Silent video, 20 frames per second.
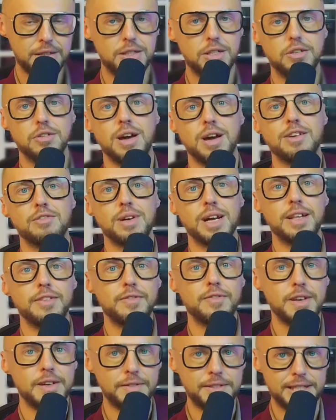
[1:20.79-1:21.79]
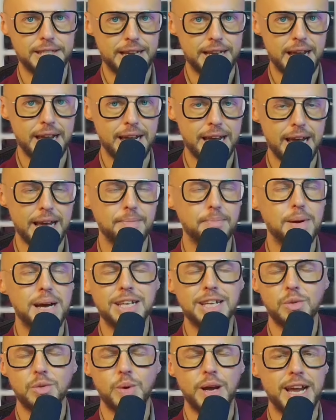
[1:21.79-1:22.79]
to 250K. And by
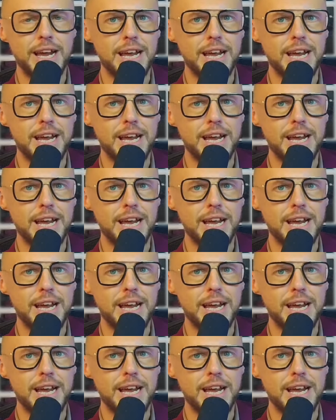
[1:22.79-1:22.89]
the way,